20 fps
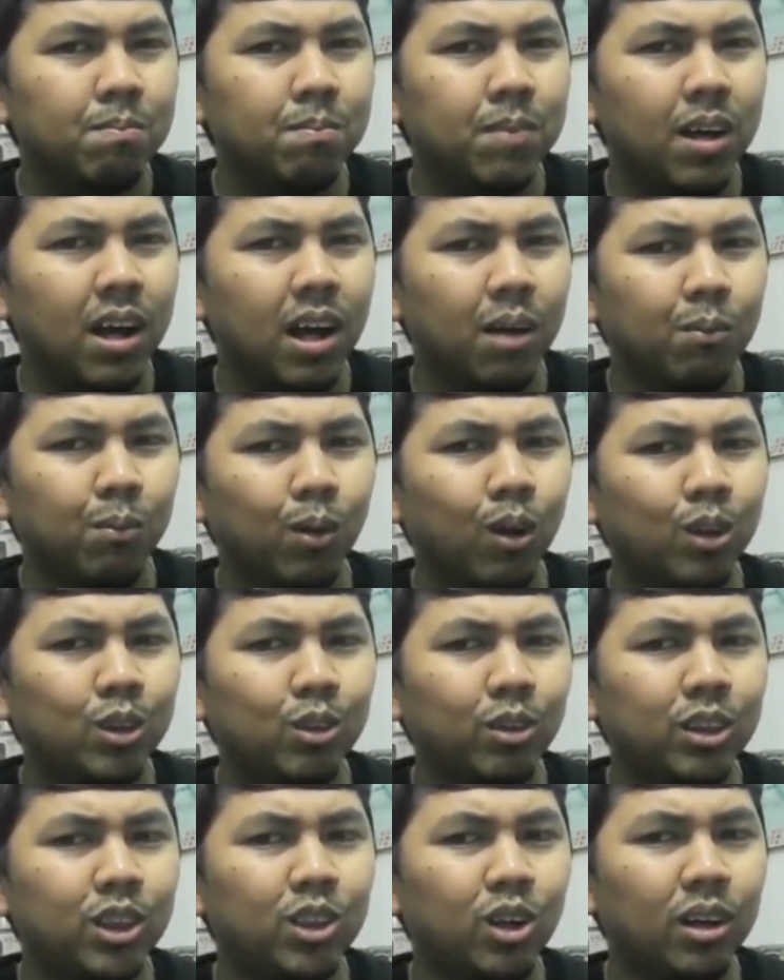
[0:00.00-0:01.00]
Um, long
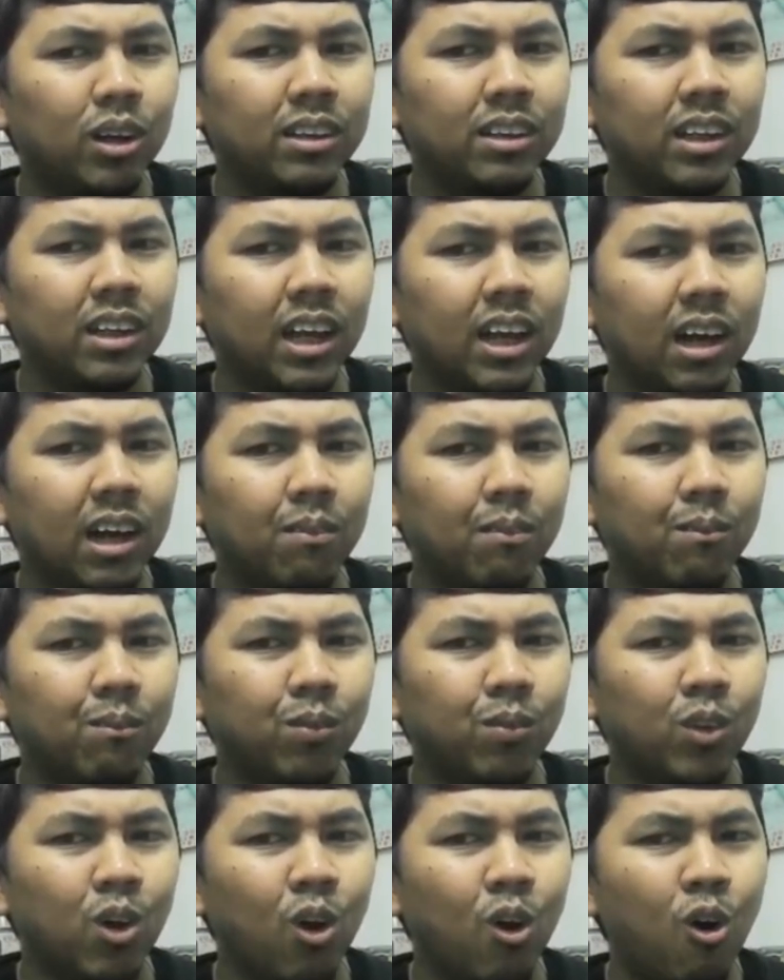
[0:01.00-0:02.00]
story short,
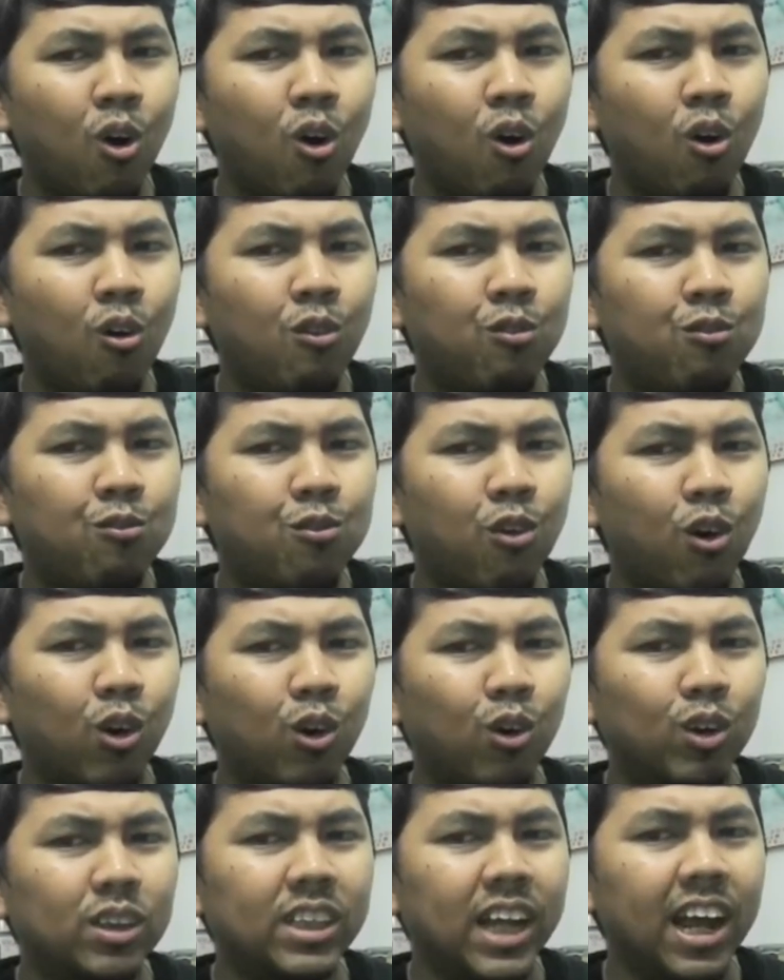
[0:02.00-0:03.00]
um, no
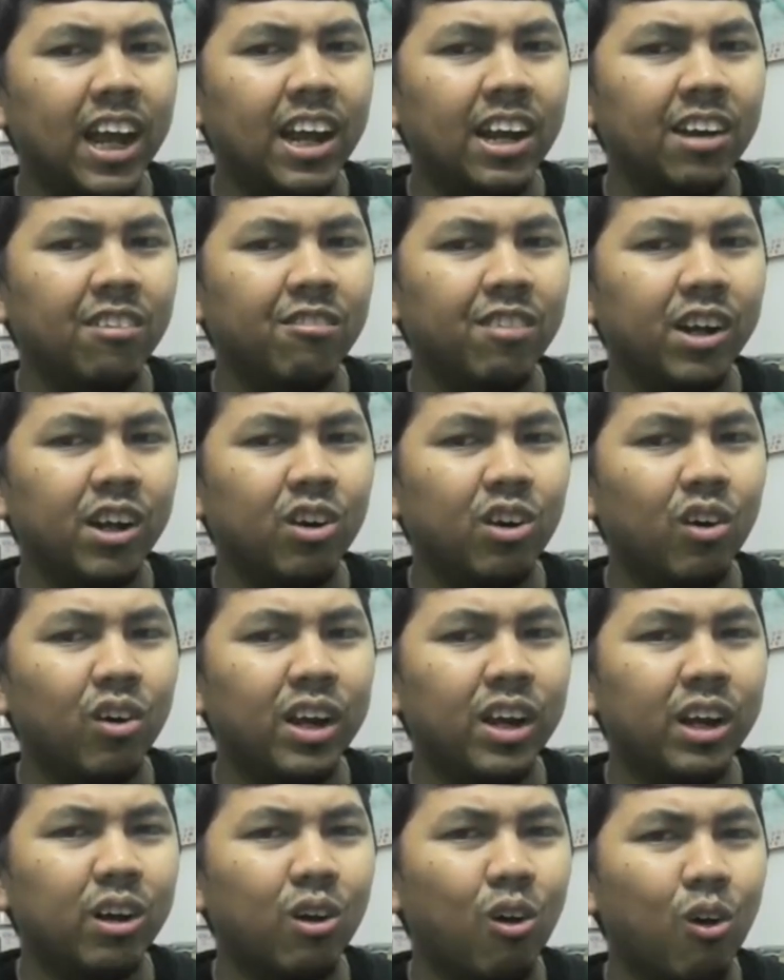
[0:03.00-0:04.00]
photos and
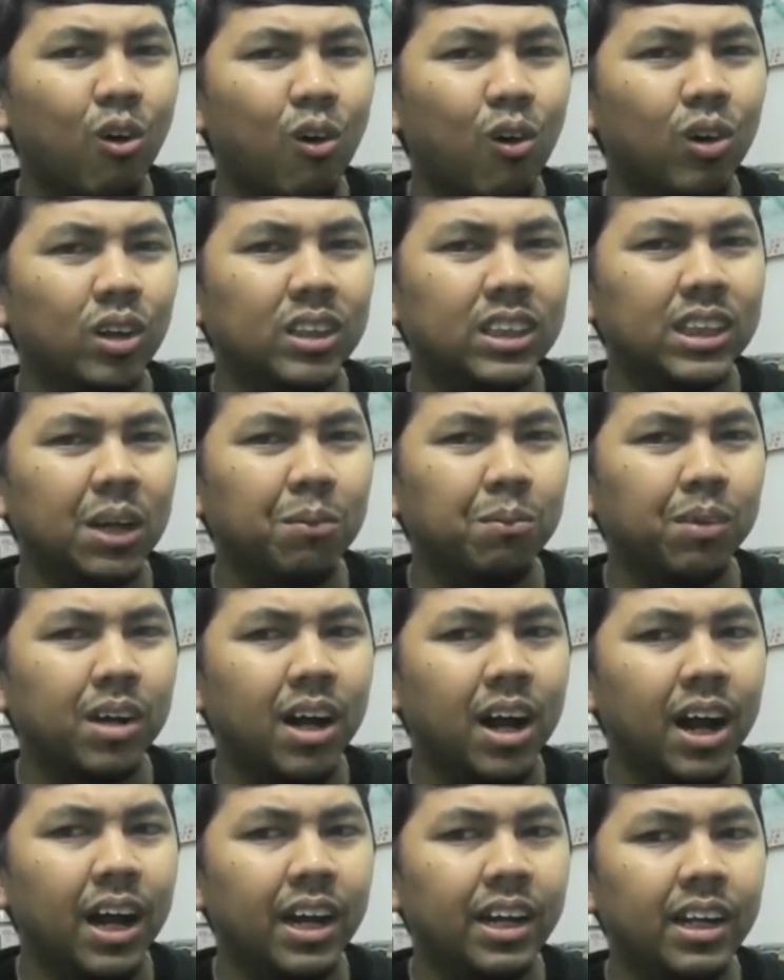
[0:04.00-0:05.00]
recording or some
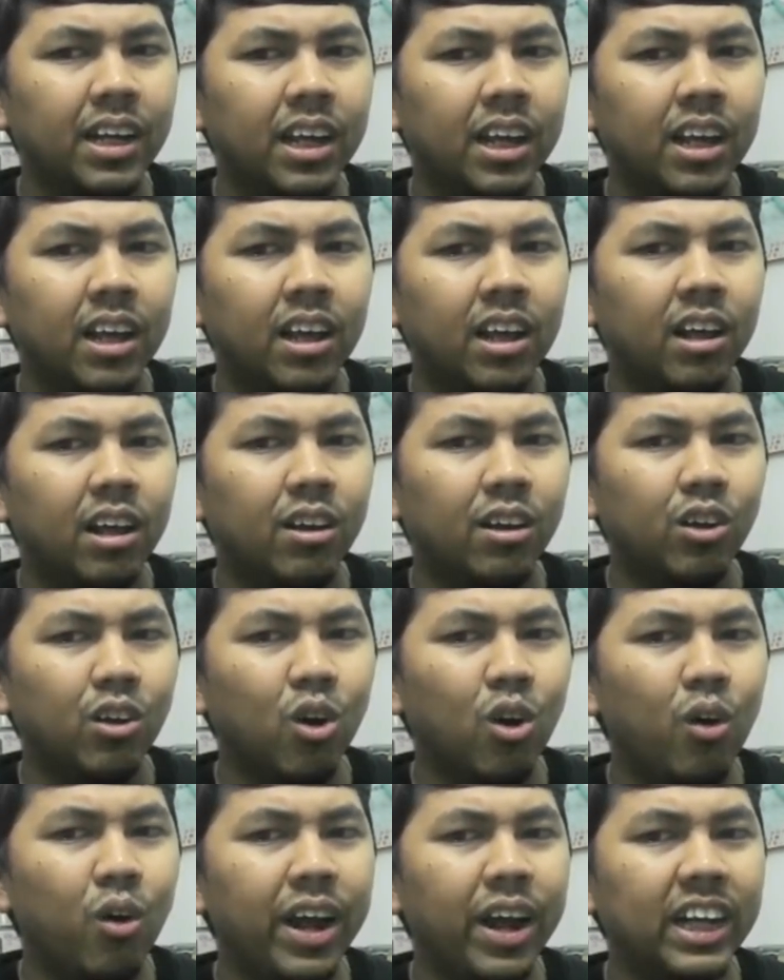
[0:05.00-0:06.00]
kind,
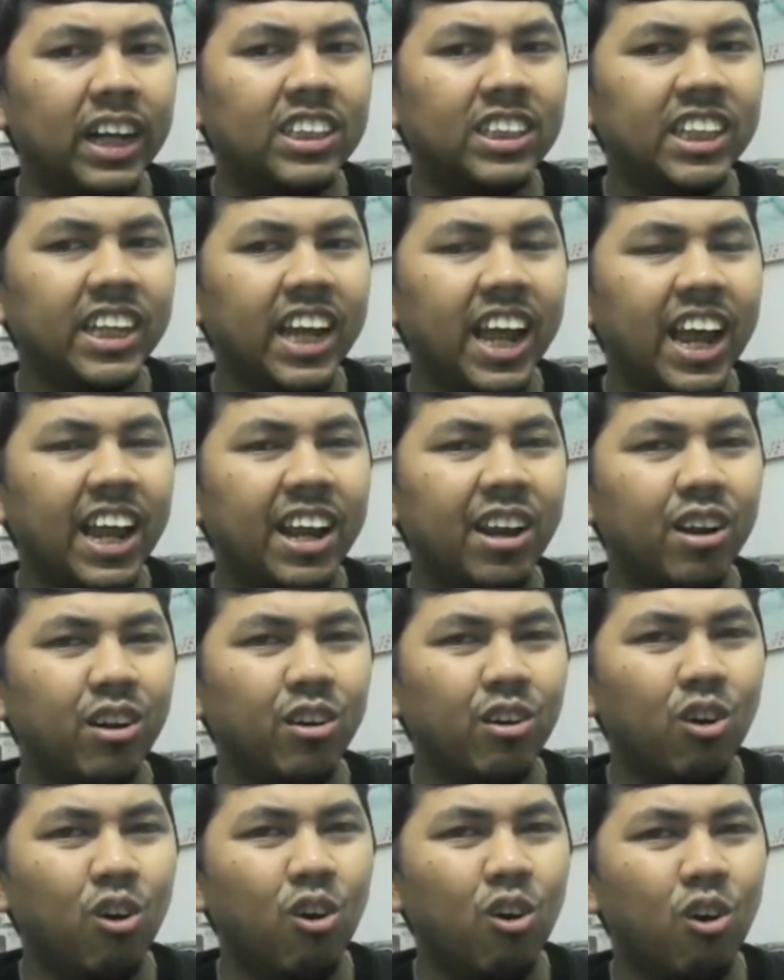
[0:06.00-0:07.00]
no handshake and
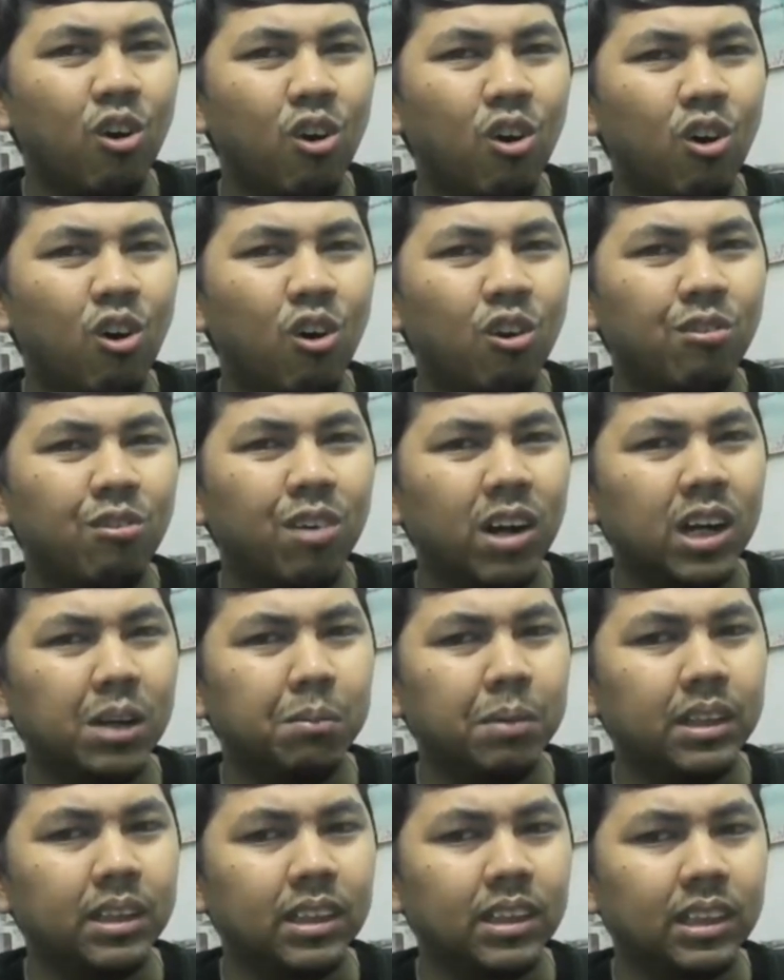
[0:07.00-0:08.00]
no funny
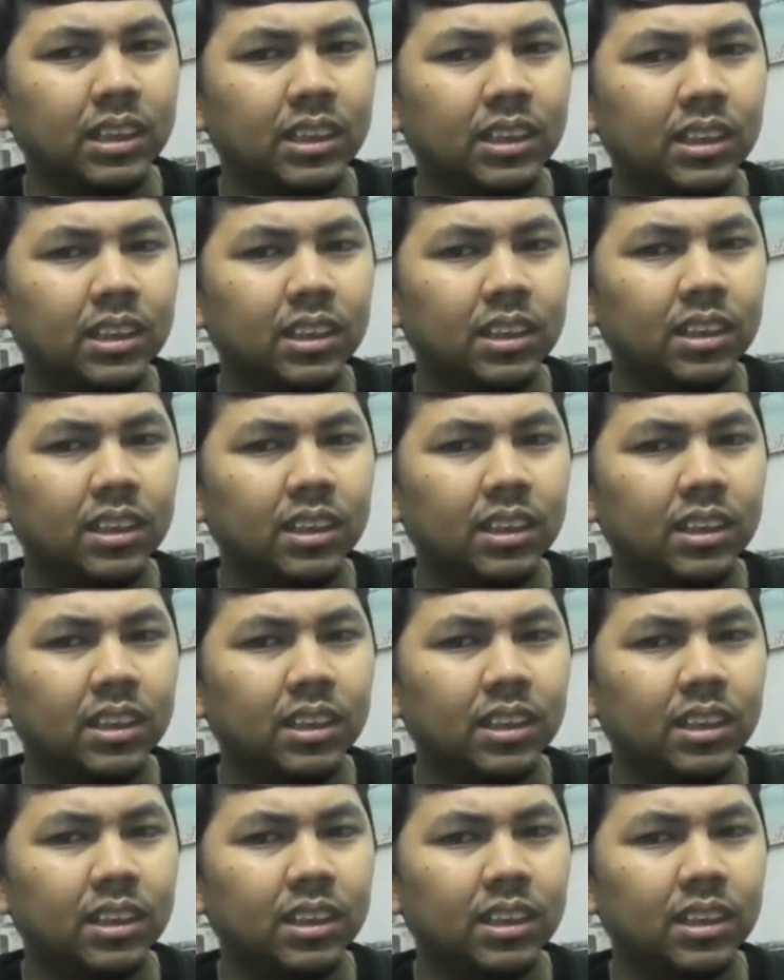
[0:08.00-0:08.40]
business.